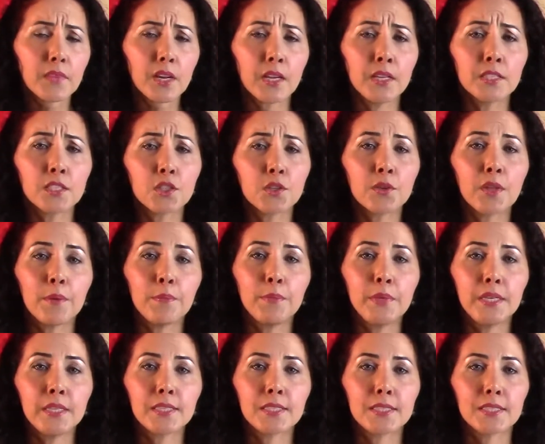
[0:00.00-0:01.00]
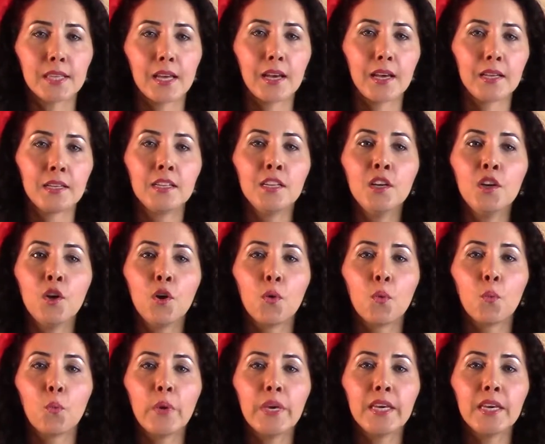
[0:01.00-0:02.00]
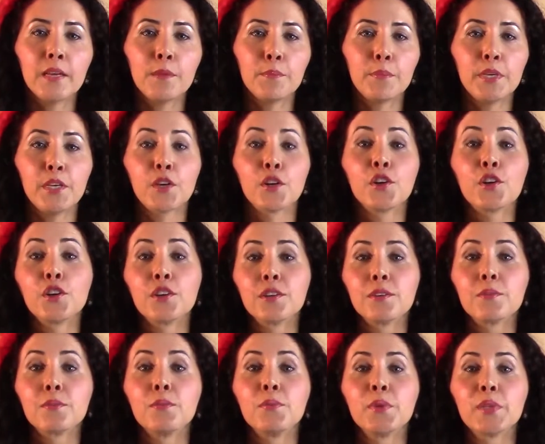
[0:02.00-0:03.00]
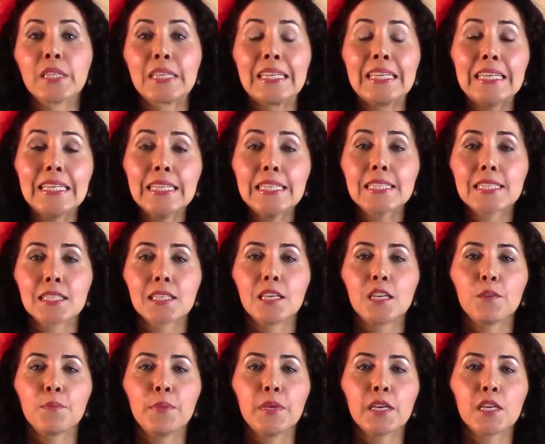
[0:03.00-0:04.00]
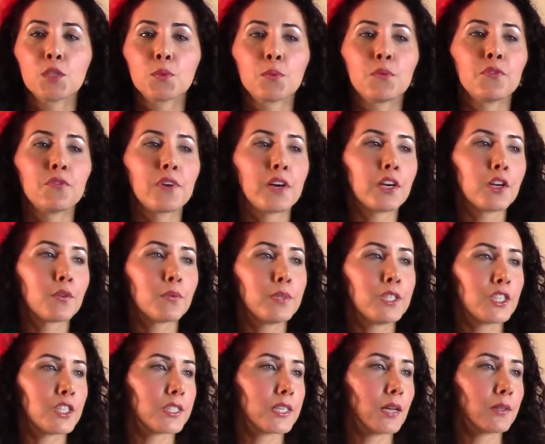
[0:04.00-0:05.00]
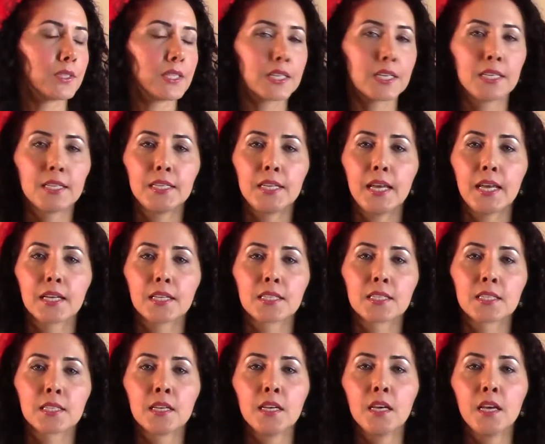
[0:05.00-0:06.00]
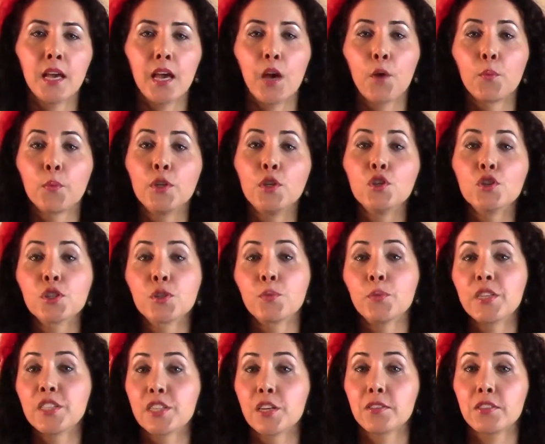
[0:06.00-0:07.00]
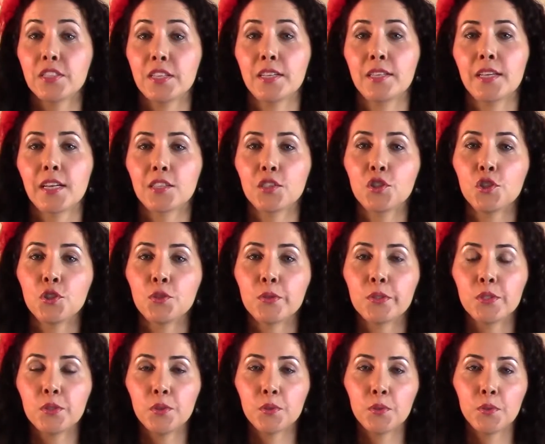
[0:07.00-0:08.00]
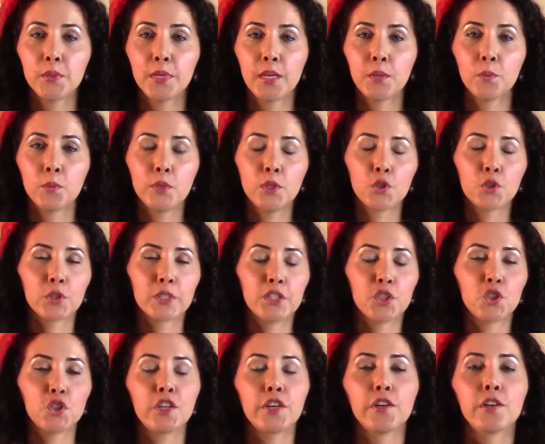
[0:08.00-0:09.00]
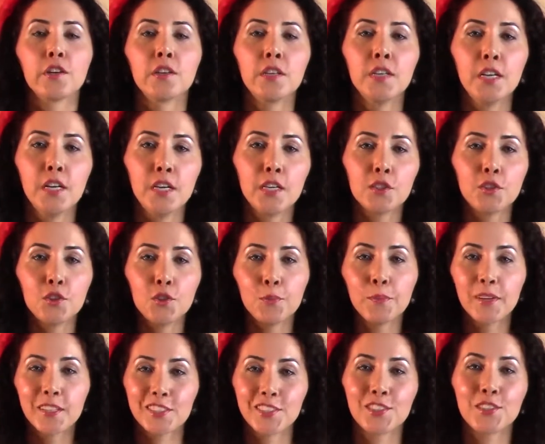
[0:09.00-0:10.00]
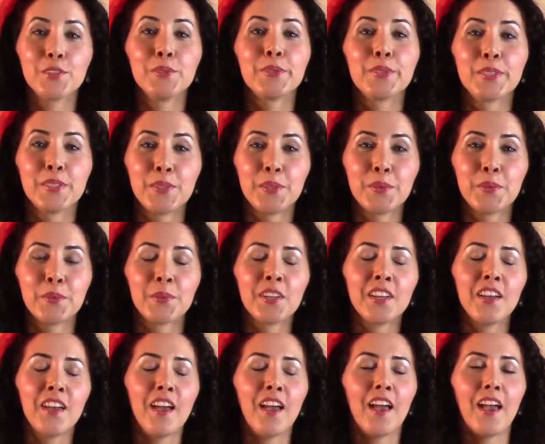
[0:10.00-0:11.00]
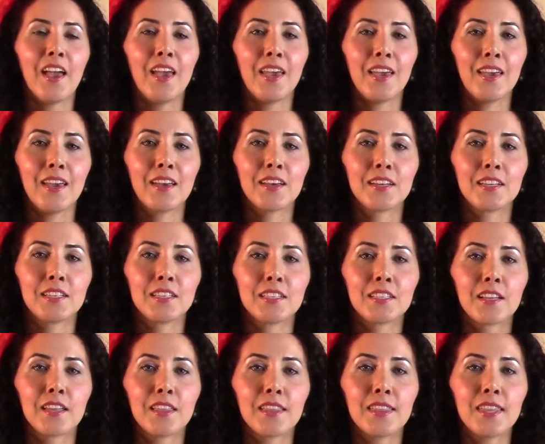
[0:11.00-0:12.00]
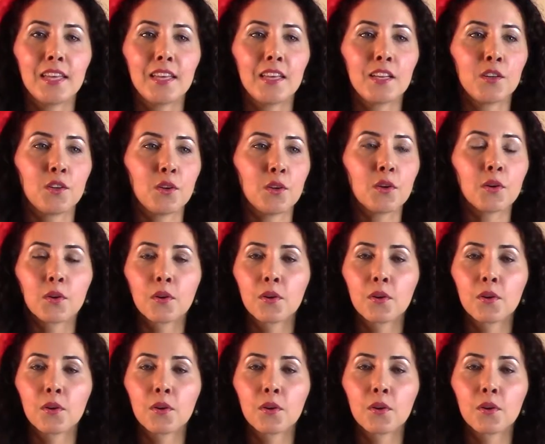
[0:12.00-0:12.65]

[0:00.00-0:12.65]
And so that means that we can be hurt really easily, because when fire reaches out to connect, and we usually reach out to connect too soon, and we usually share too much too soon, and then